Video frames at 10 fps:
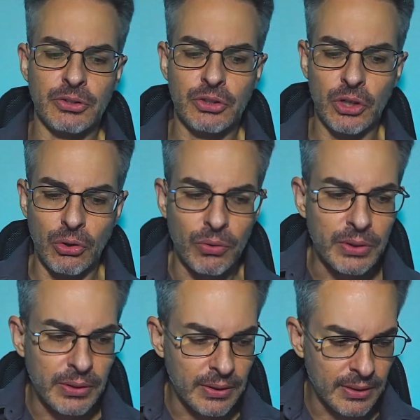So
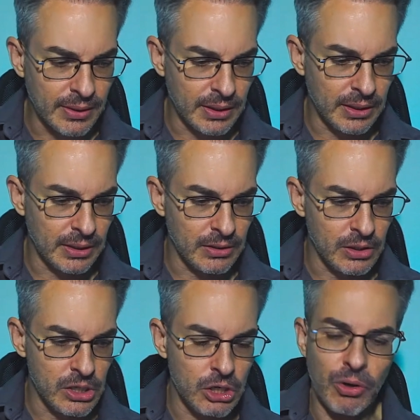
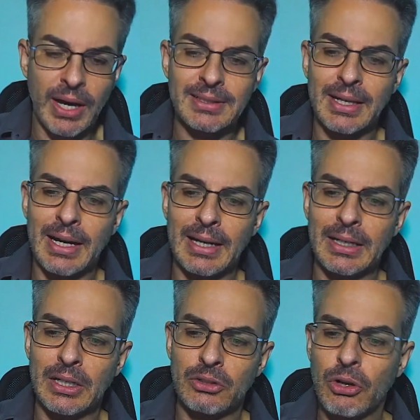as I
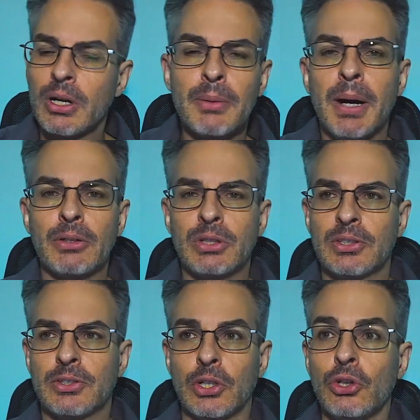talk about
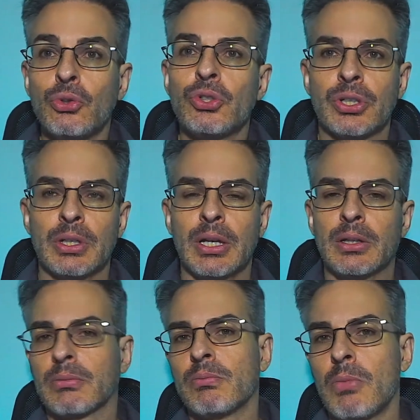this delusion
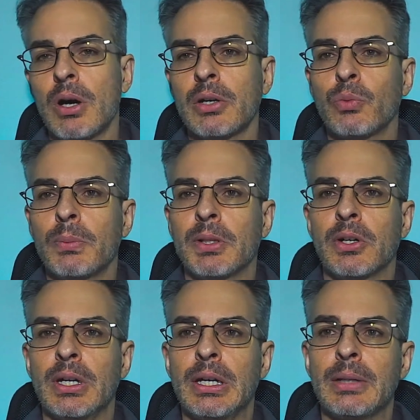that modern women
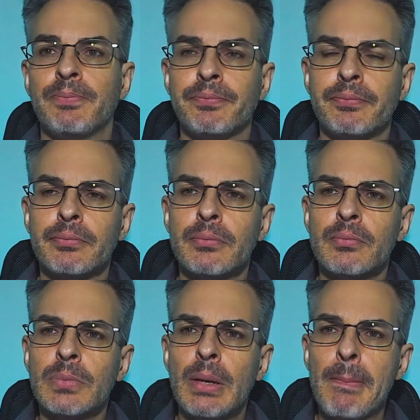are in,
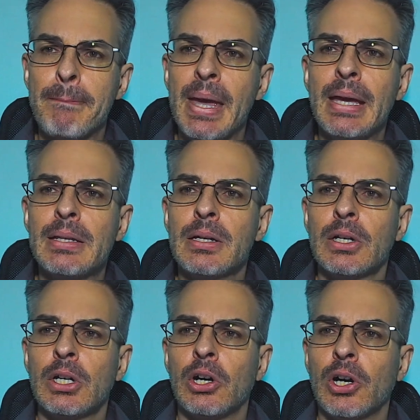men
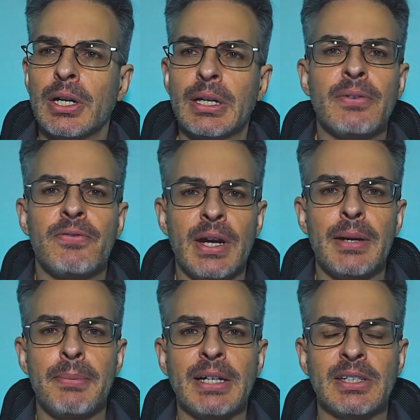are in a very
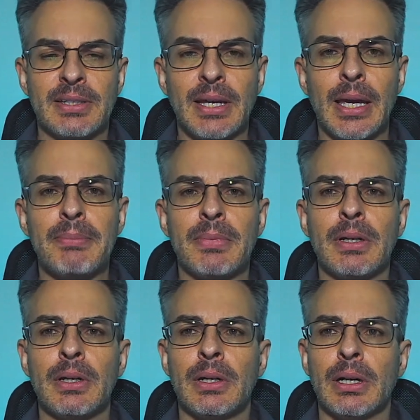much same
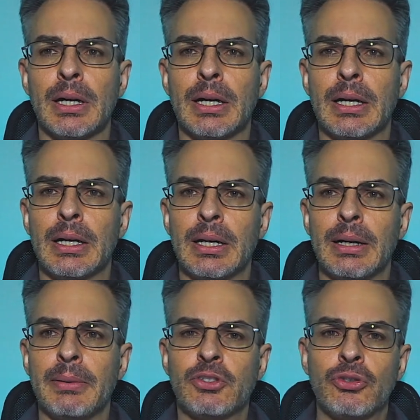
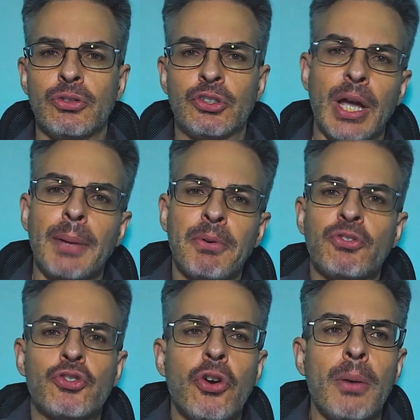type of
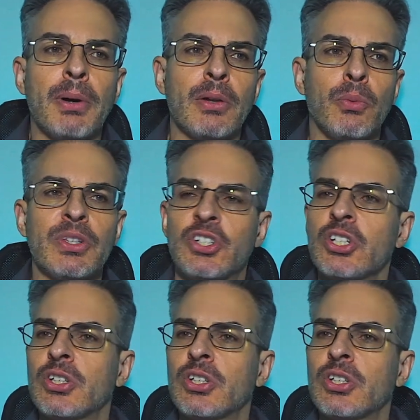trouble with just a